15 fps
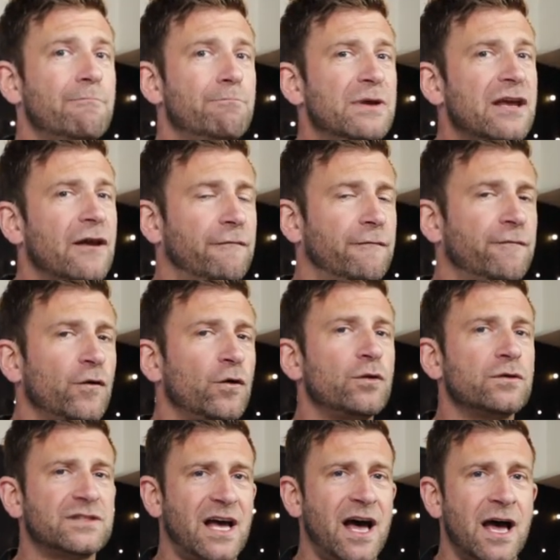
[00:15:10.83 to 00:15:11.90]
be a
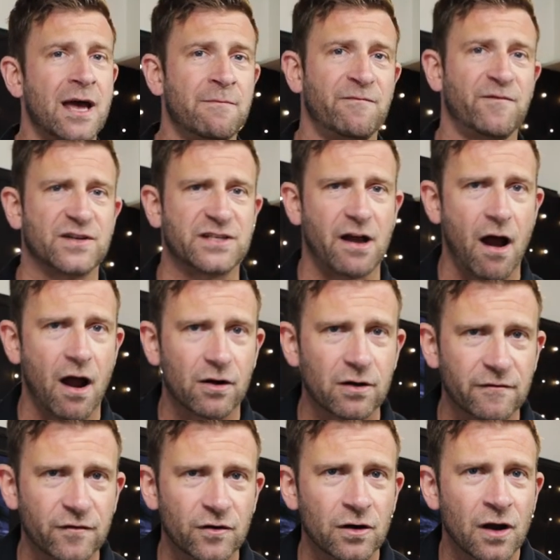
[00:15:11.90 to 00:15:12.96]
full-time
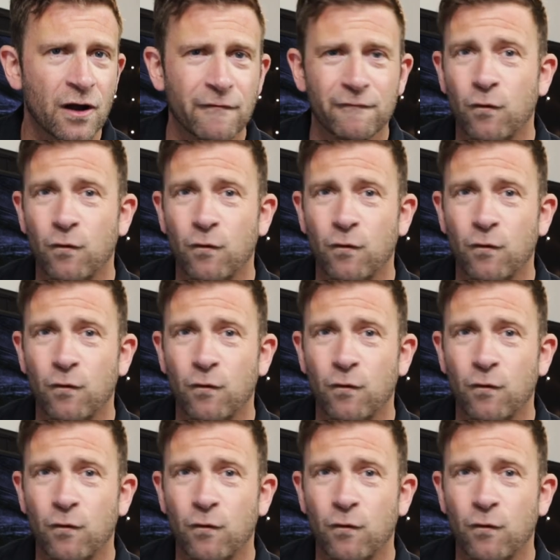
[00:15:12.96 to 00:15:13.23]
photographer